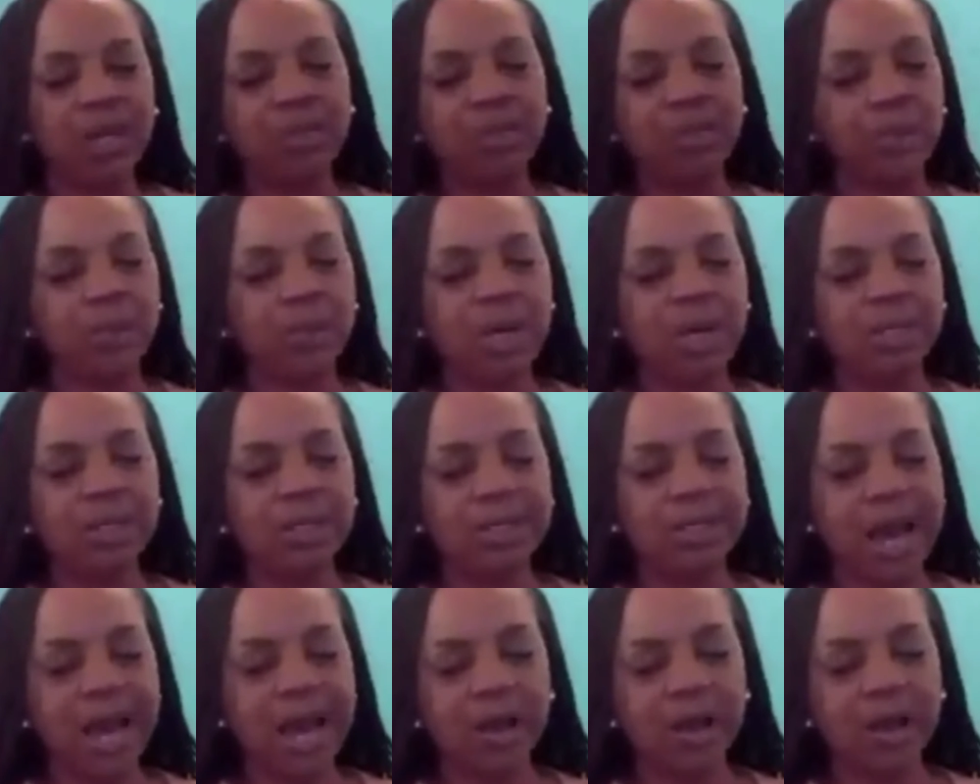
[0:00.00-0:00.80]
in my
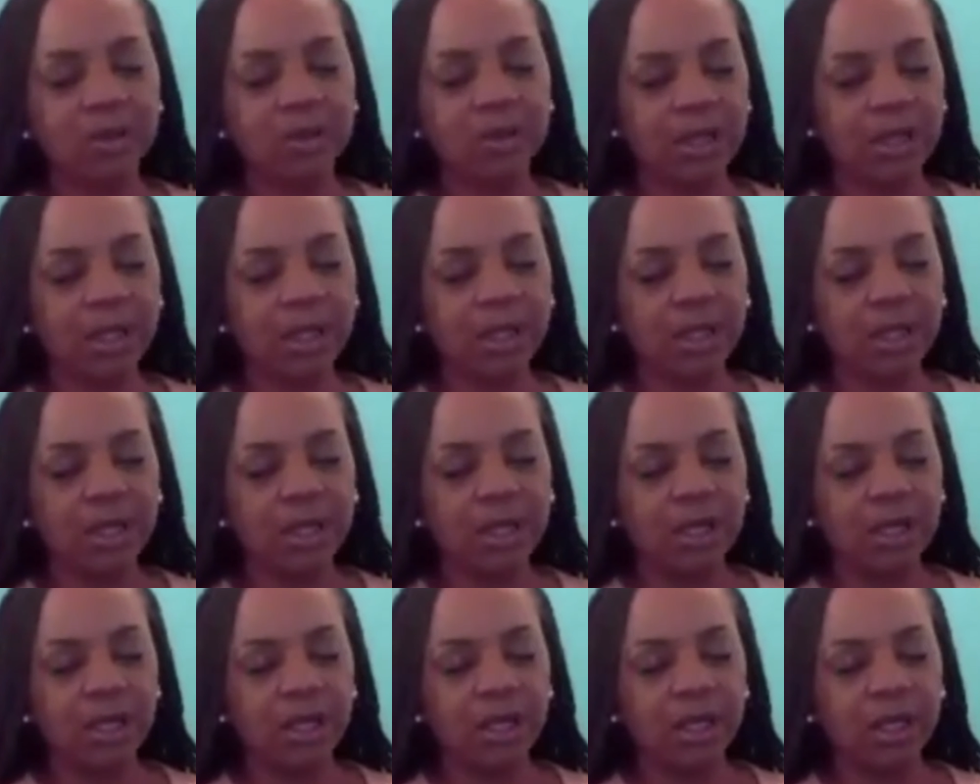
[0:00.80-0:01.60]
mother's
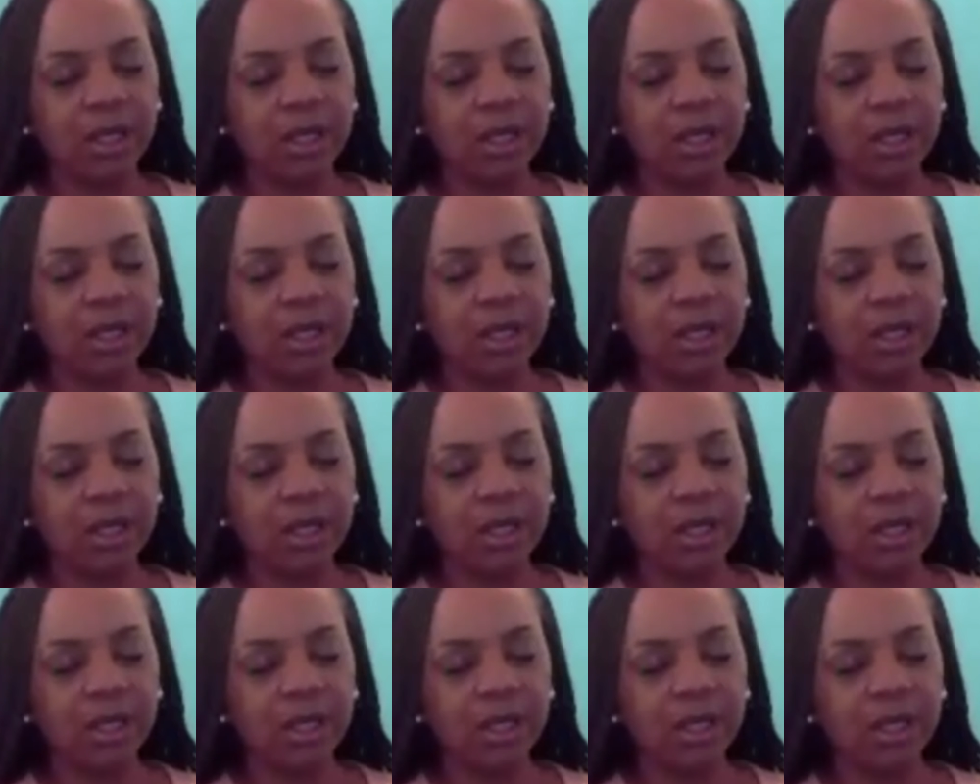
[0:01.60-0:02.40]
house.
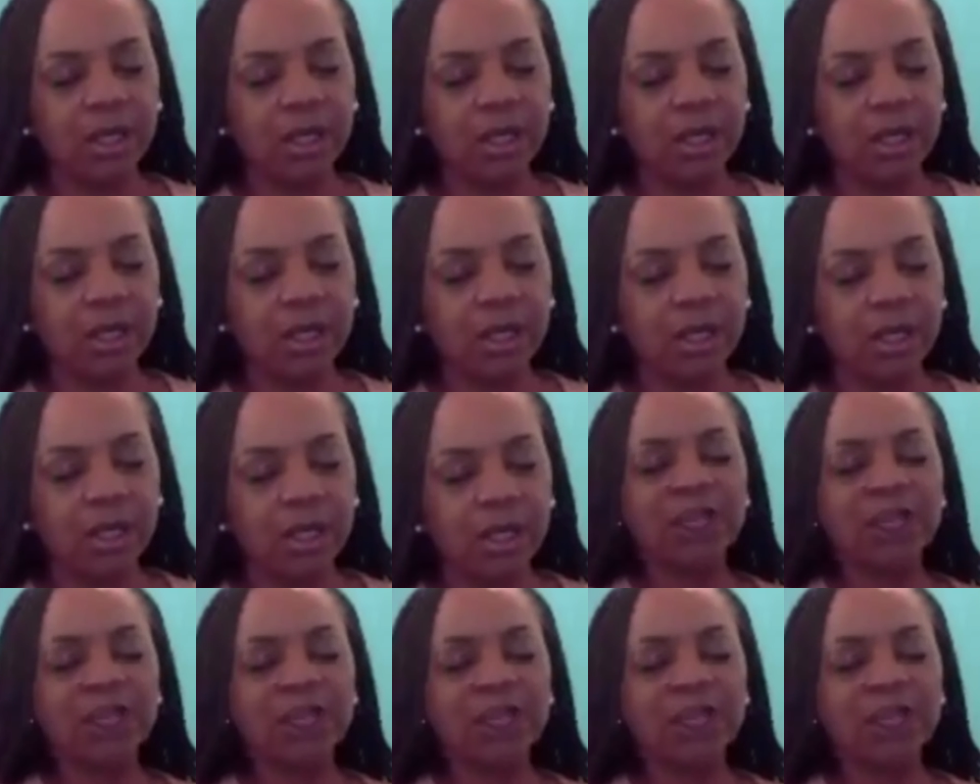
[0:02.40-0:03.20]
And
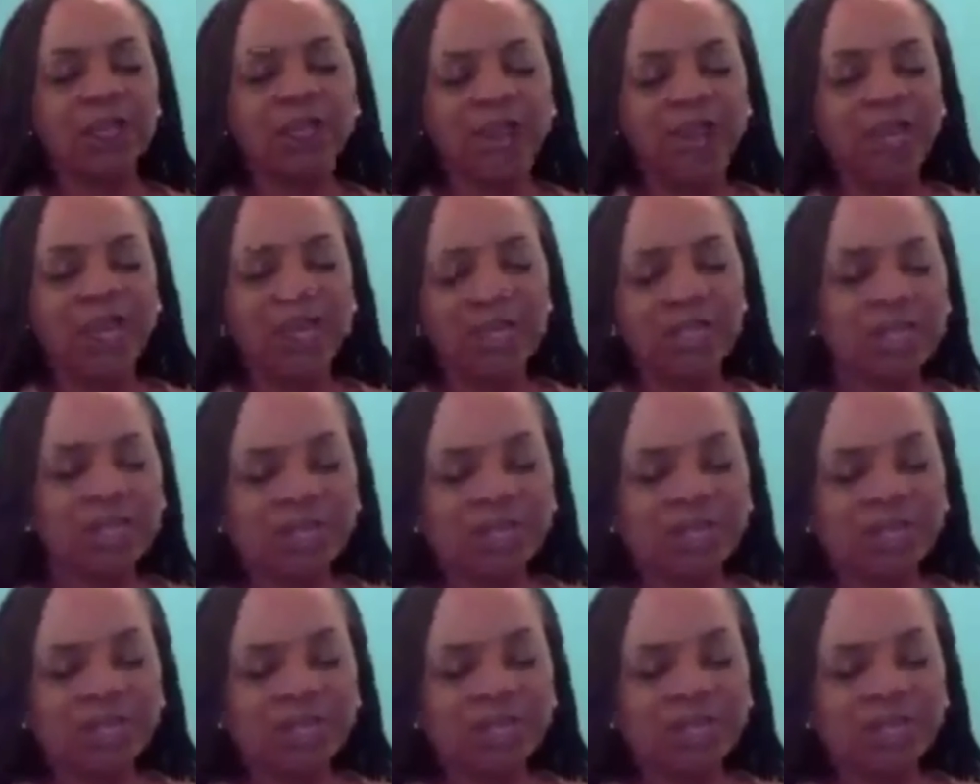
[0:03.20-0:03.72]
where it says, Now